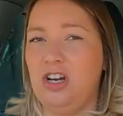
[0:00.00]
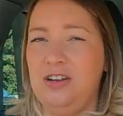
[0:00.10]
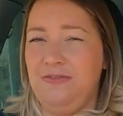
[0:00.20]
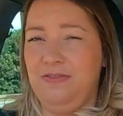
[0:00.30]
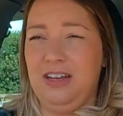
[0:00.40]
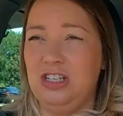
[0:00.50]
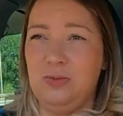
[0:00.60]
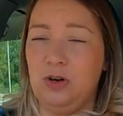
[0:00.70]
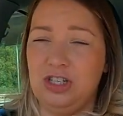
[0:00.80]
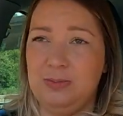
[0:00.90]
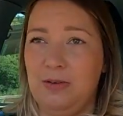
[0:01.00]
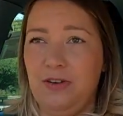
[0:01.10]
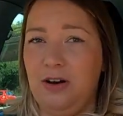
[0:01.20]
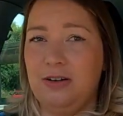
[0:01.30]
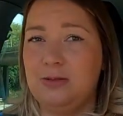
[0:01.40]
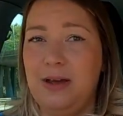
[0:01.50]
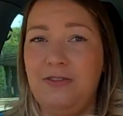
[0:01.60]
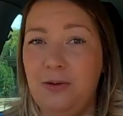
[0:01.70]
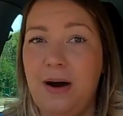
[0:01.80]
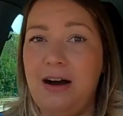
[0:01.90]
I don't even think she watches my vlogs.
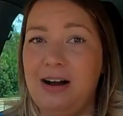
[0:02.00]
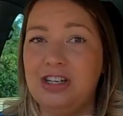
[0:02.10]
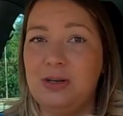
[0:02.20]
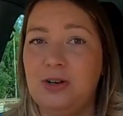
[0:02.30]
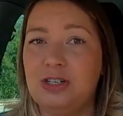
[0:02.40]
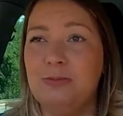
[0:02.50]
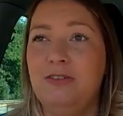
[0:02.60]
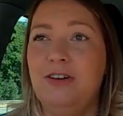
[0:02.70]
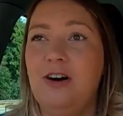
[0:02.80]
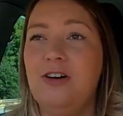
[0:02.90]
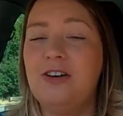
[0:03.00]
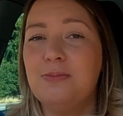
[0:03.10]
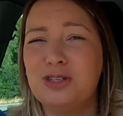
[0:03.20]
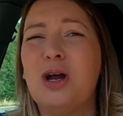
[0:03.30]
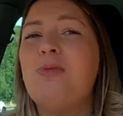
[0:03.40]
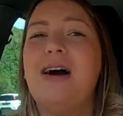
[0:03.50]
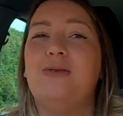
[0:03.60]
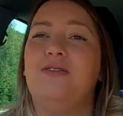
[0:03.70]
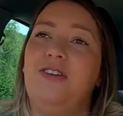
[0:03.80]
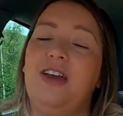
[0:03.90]
If you are actually watching my vlog, I'm so
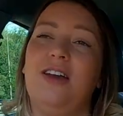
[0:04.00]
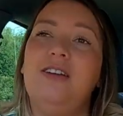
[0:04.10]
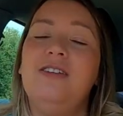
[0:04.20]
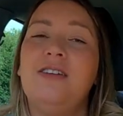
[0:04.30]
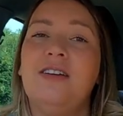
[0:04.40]
proud of you.